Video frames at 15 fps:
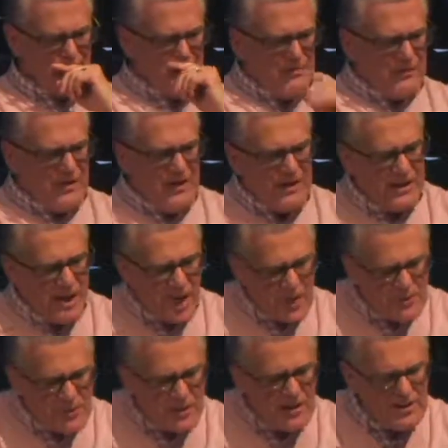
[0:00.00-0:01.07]
They
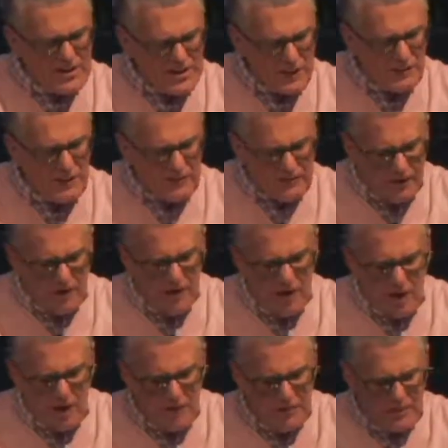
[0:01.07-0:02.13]
encapsulate something very
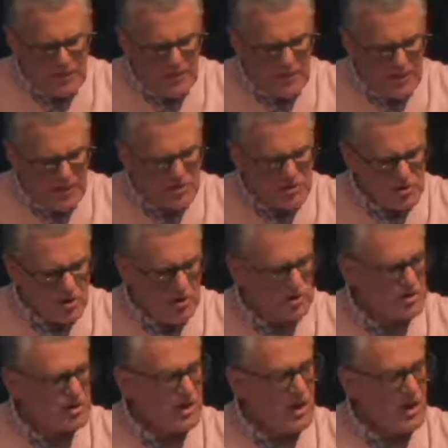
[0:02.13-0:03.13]
common in today's church.